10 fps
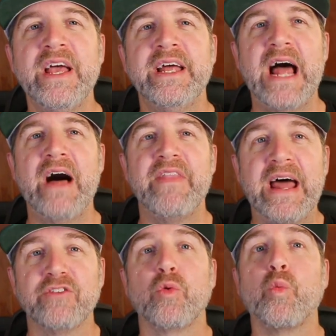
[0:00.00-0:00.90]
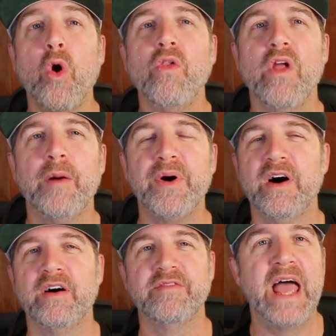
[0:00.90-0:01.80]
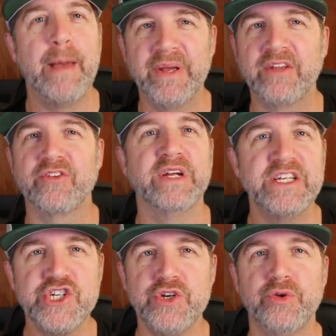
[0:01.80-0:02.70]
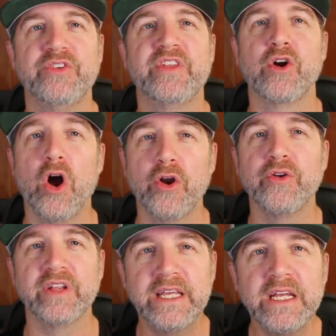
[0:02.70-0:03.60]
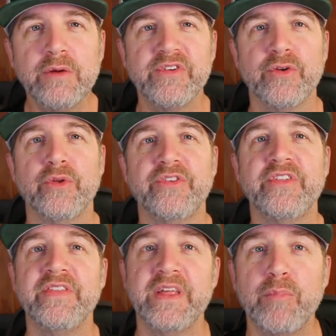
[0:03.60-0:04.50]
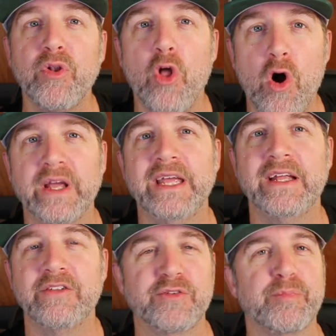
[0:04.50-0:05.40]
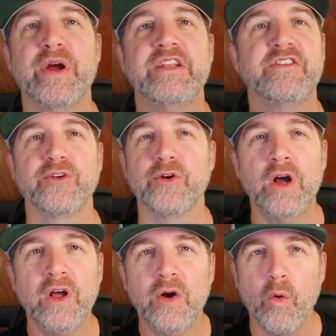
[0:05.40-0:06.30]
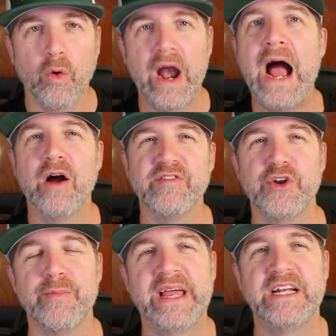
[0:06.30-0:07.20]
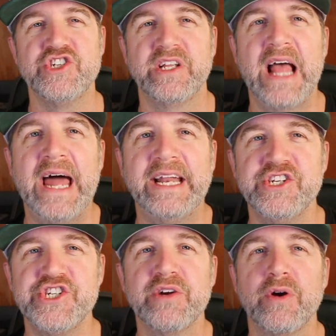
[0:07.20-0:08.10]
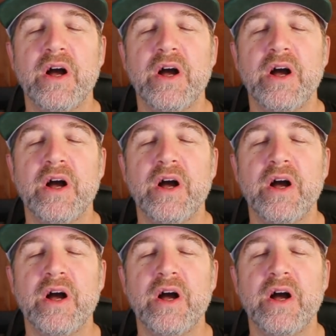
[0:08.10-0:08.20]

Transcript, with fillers: Now that is a roll up of epics or issues that are under the key results that then belong in sprints or or however you're managing that in Jira.